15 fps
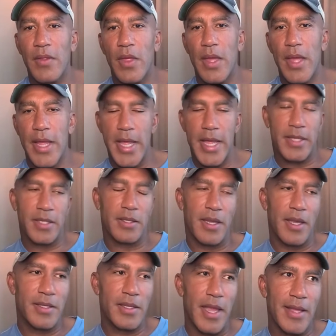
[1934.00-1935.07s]
Right. It, it's
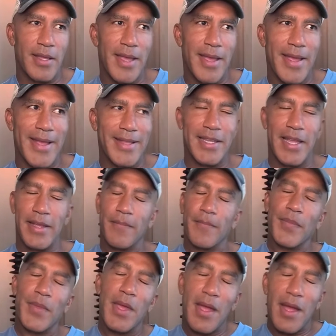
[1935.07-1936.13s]
it, it, it's
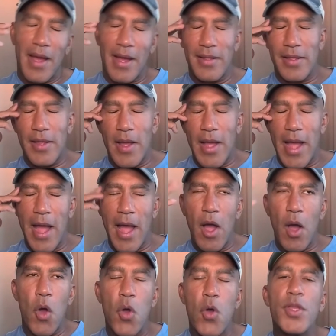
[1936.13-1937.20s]
like
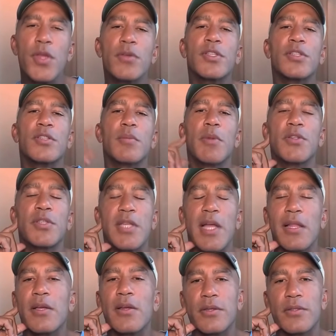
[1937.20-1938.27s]
who uses the most
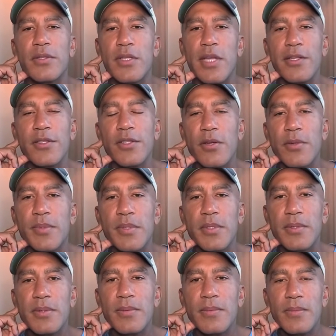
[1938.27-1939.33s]
teleco- telescopes?
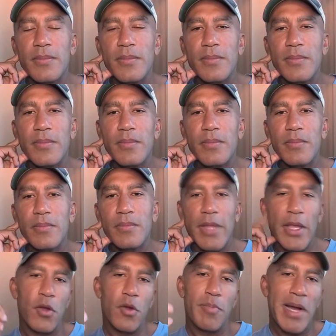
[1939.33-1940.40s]

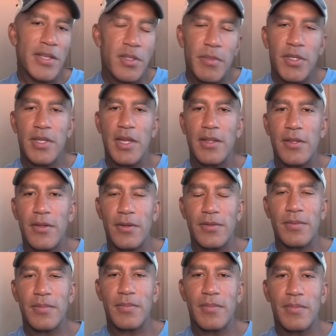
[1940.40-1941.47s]
Like who buys the most
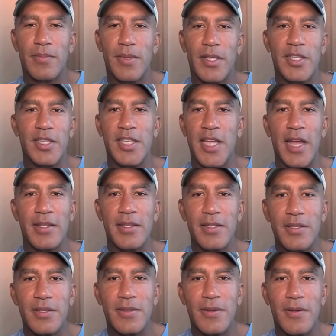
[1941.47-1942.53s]
telescopes? Is it
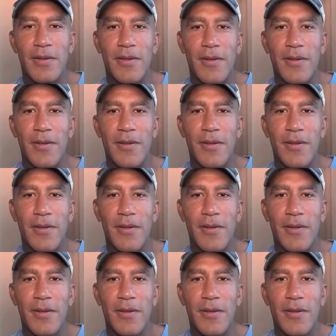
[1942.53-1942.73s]
scientists?